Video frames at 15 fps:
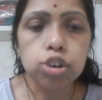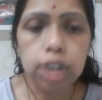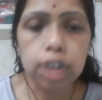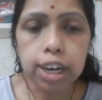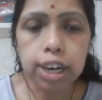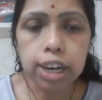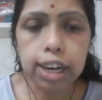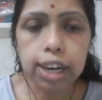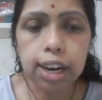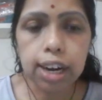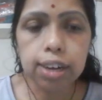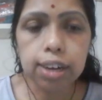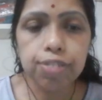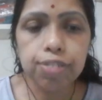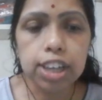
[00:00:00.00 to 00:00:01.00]
total internal
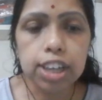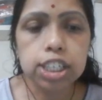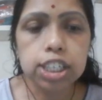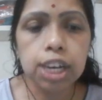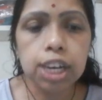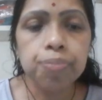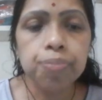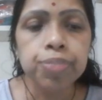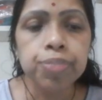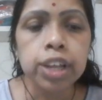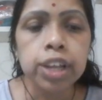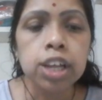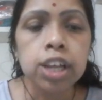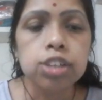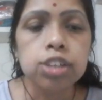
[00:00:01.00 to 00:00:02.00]
reflection.
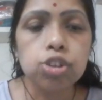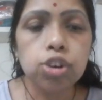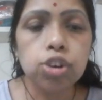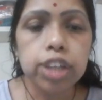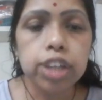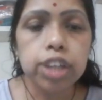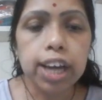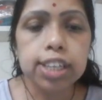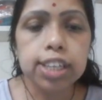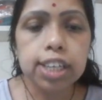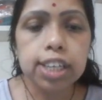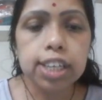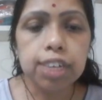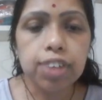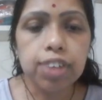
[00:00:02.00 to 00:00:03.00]
So there is
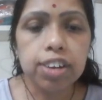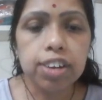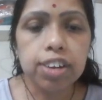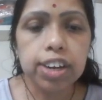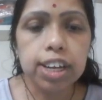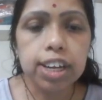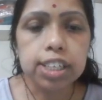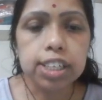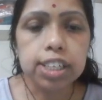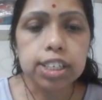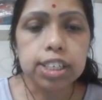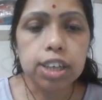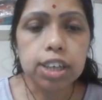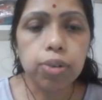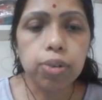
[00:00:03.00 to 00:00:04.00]
a reflecting index
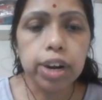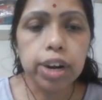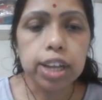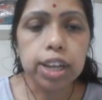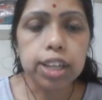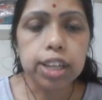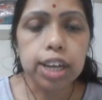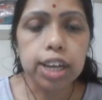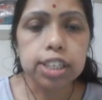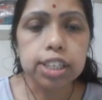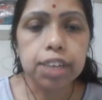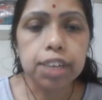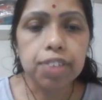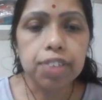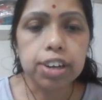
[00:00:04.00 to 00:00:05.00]
beta 1 and there is a
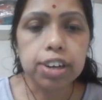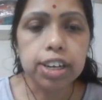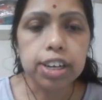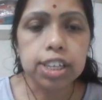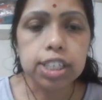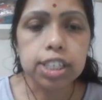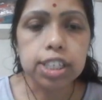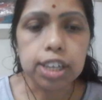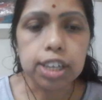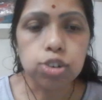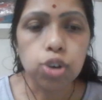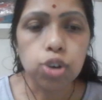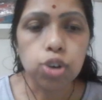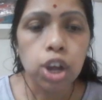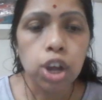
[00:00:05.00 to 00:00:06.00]
reflecting index beta 2.
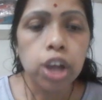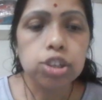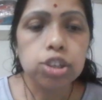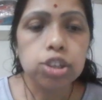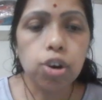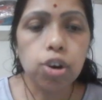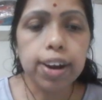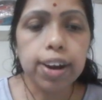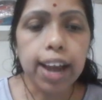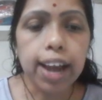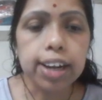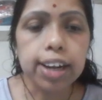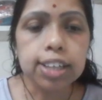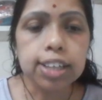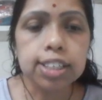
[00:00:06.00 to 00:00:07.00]
So when
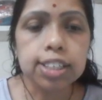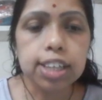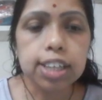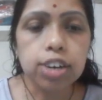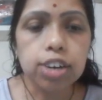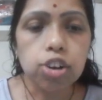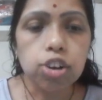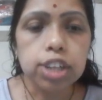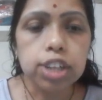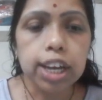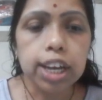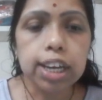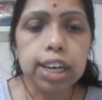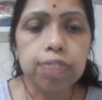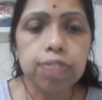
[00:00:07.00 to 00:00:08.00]
light incident on the
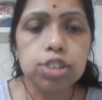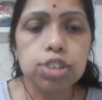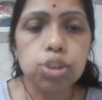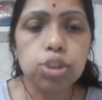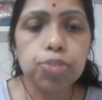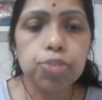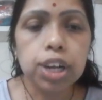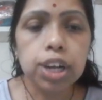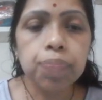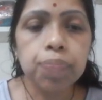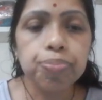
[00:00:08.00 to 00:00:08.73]
interface of the